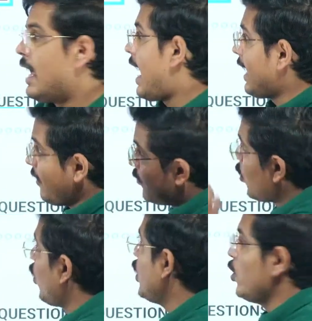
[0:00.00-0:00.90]
And I've
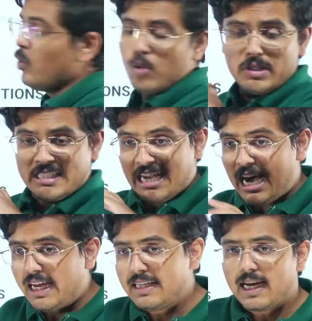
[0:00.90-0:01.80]
told you, it's
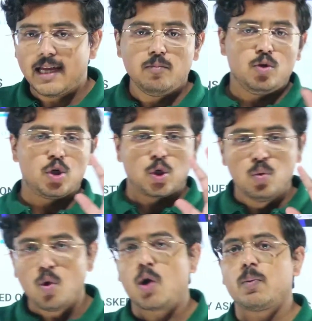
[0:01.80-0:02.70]
high time.
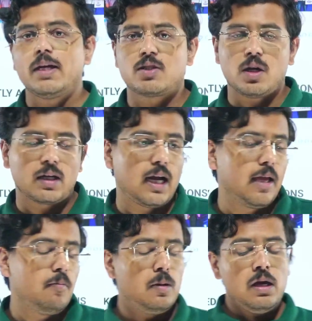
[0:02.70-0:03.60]
Do not waste your
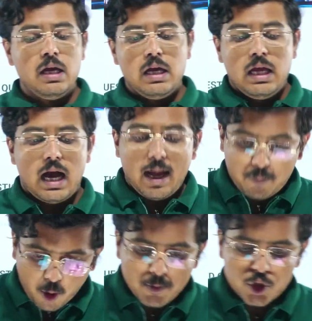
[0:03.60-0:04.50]
time. I
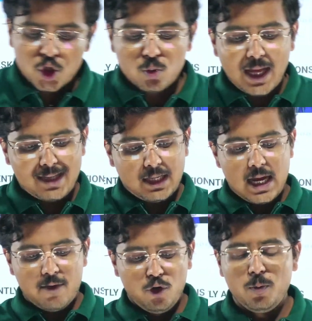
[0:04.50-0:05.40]
promise you that
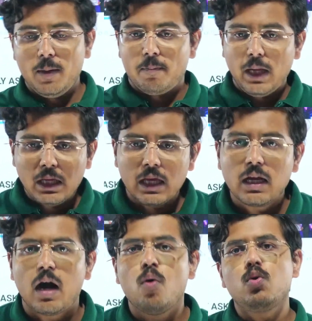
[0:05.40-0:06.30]
I would be bringing
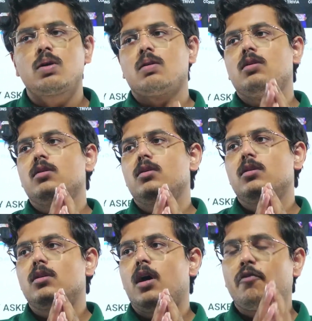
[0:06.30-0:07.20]
out
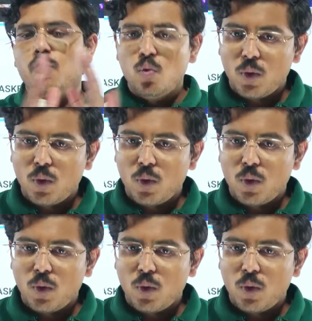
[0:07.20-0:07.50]
a few